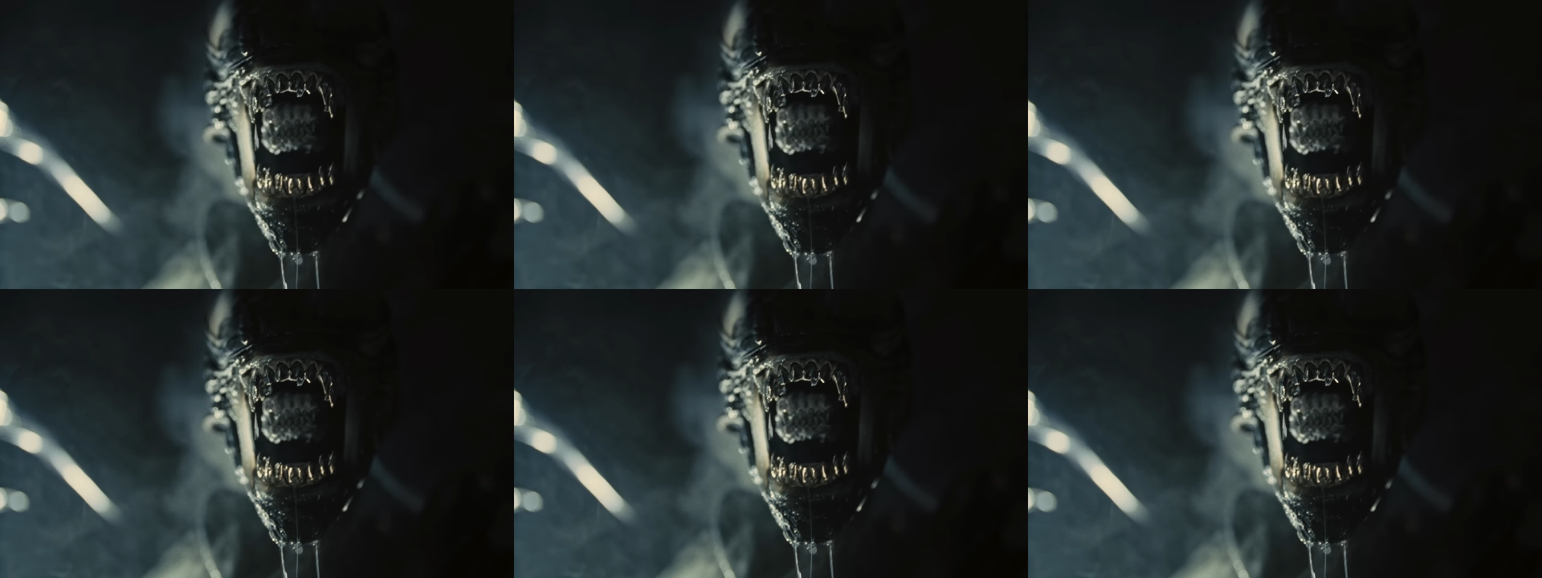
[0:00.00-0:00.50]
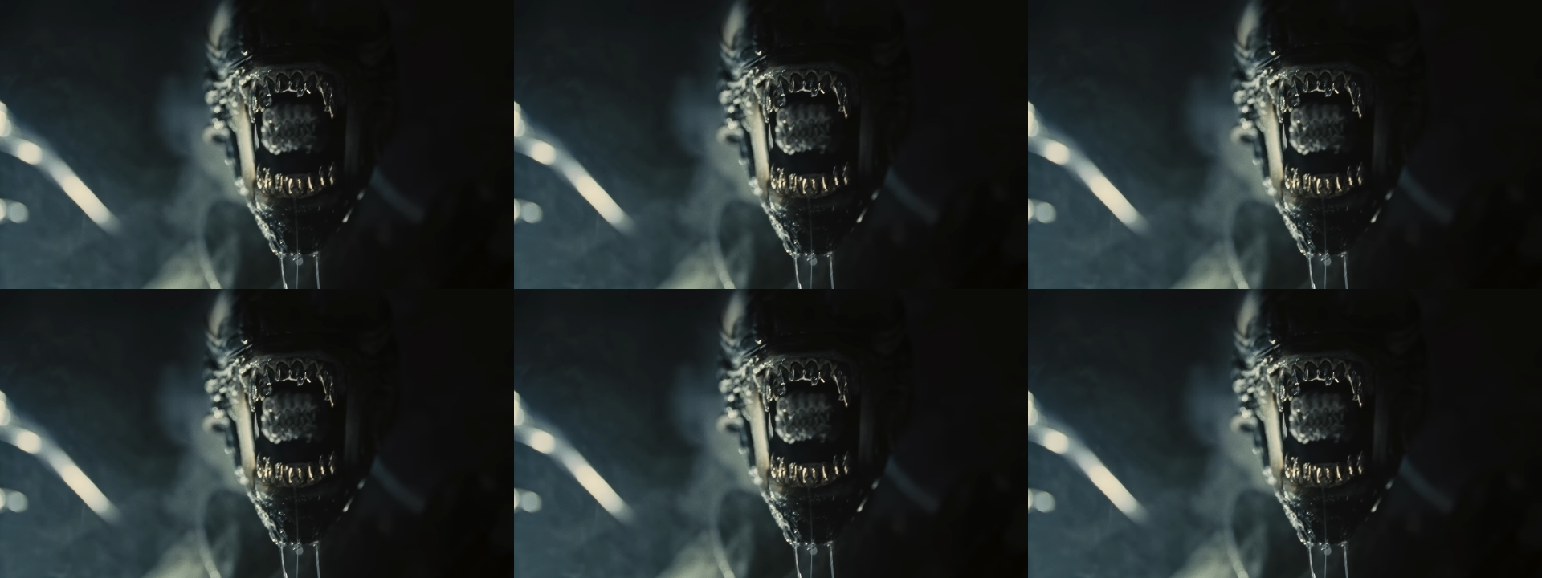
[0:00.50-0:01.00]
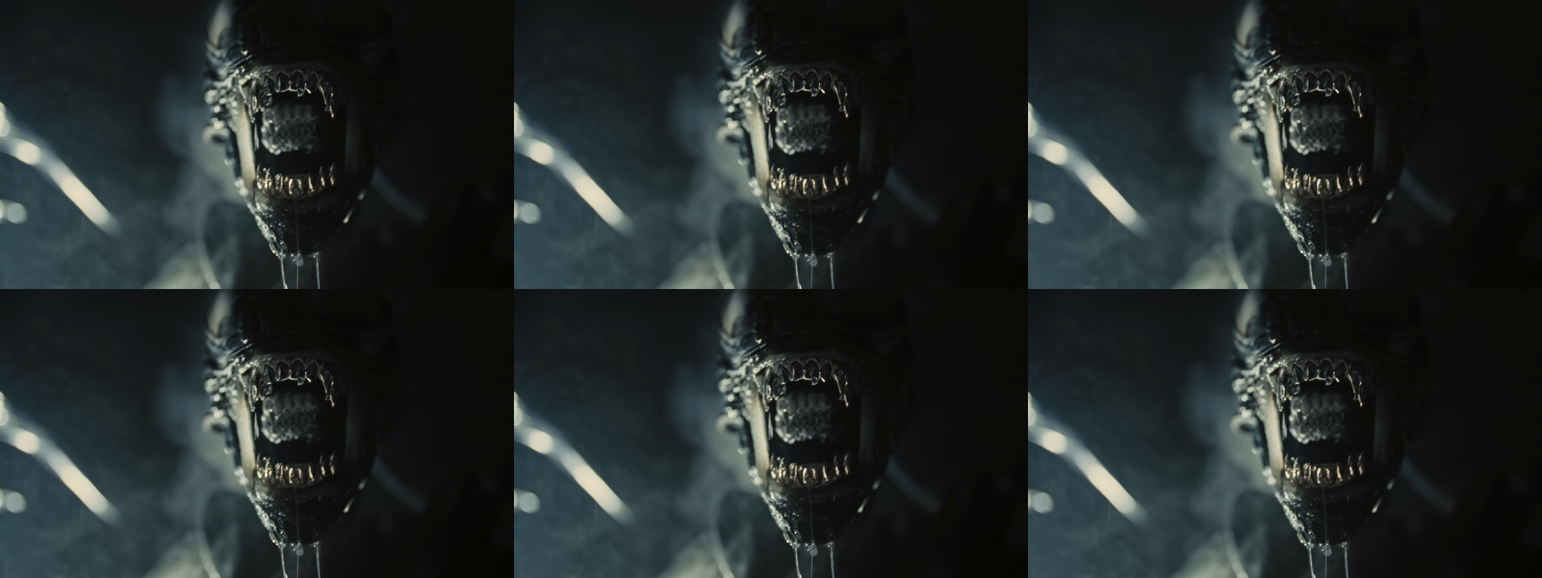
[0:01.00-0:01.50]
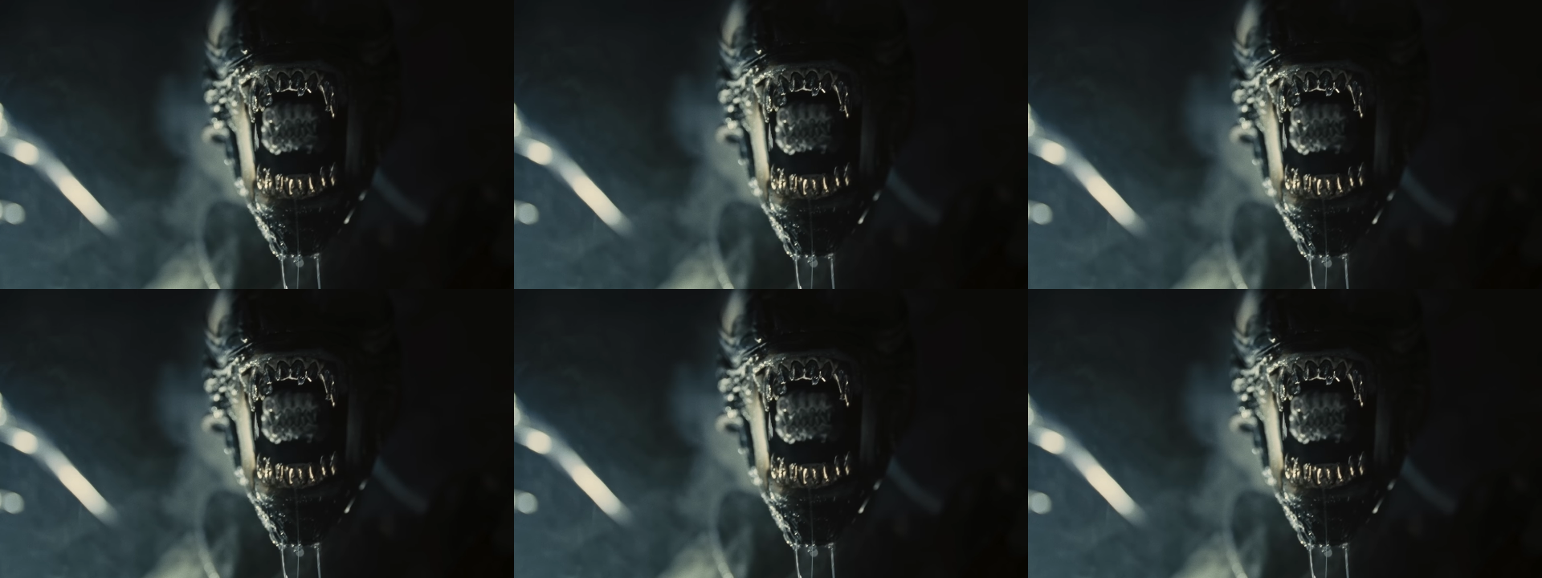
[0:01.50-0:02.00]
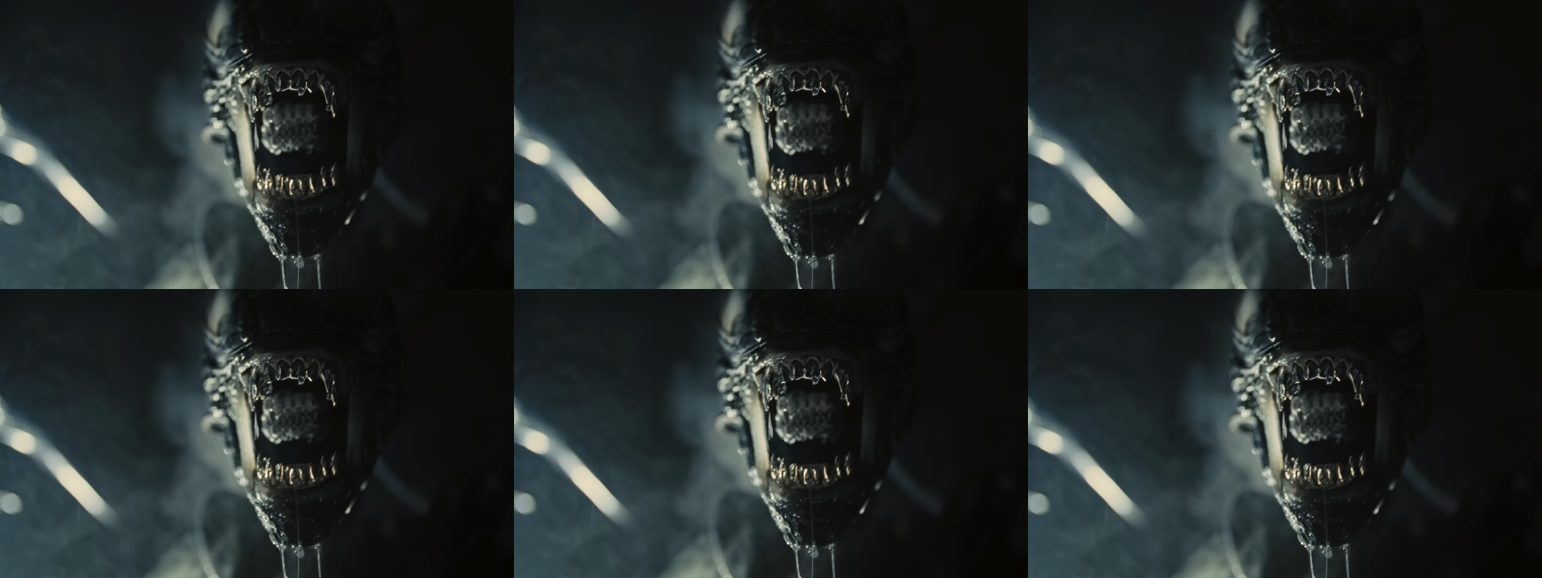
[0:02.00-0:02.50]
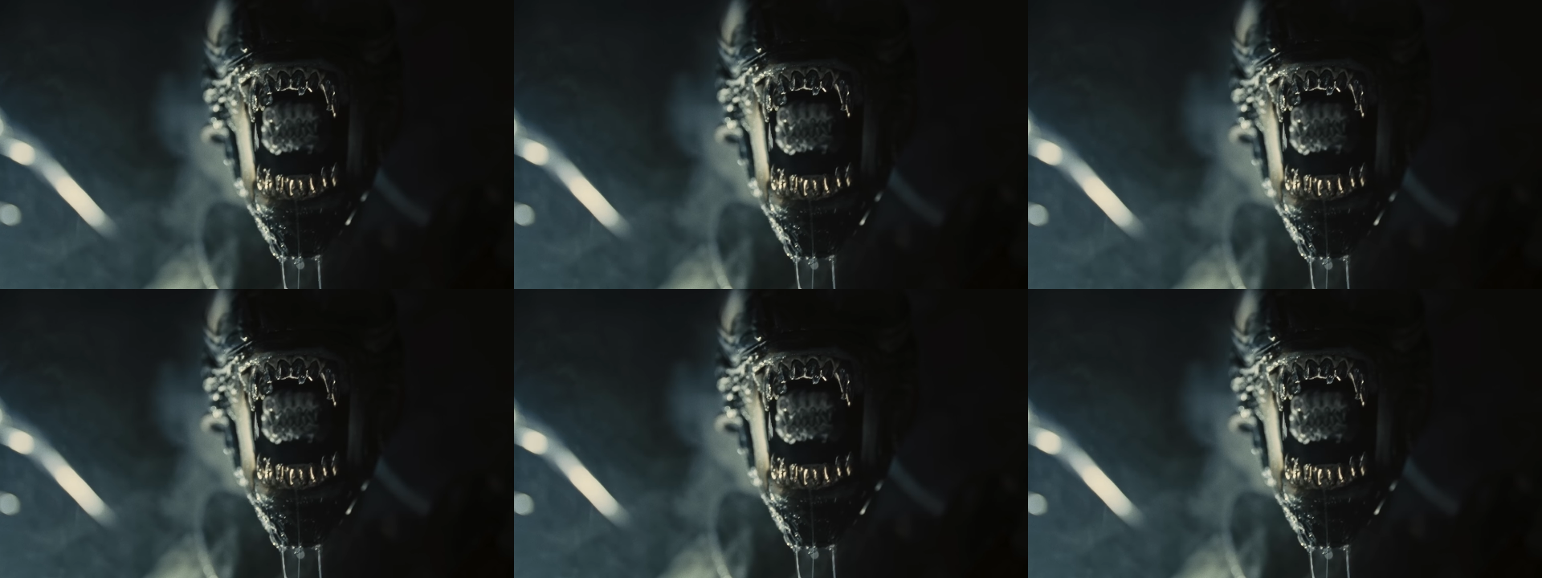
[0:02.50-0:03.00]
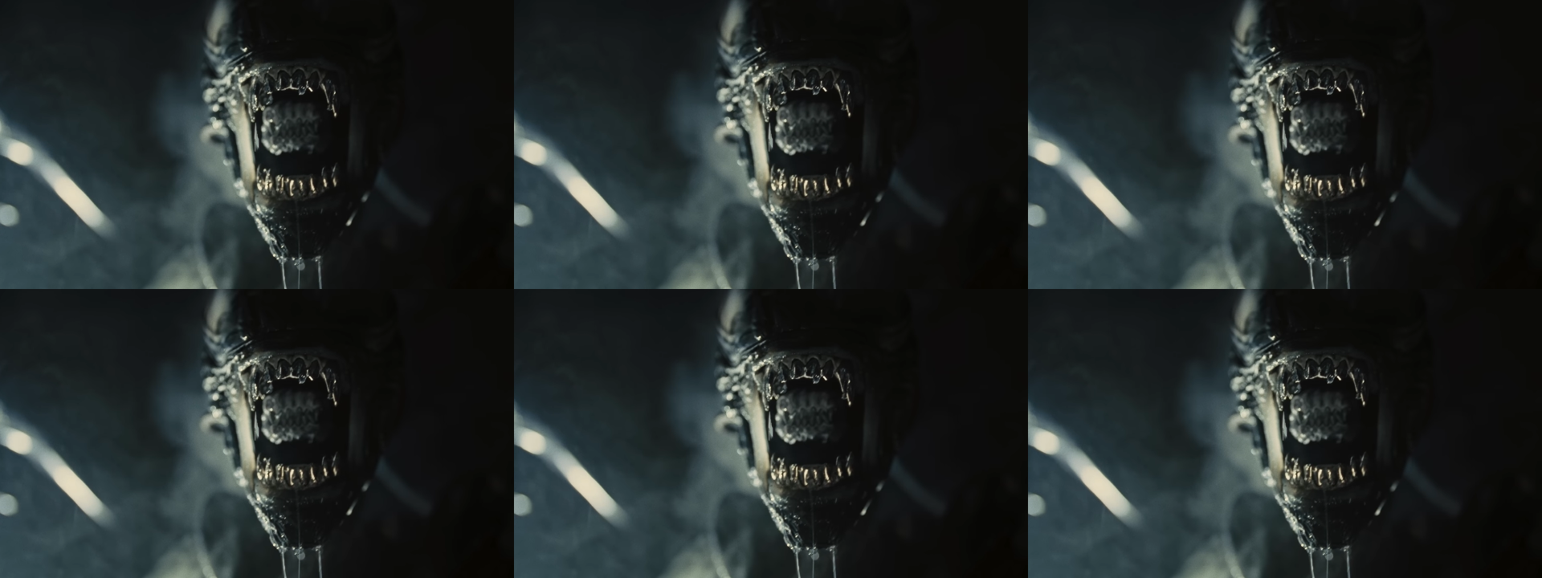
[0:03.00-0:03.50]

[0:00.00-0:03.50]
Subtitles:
No face is visible, so there are no lips to read.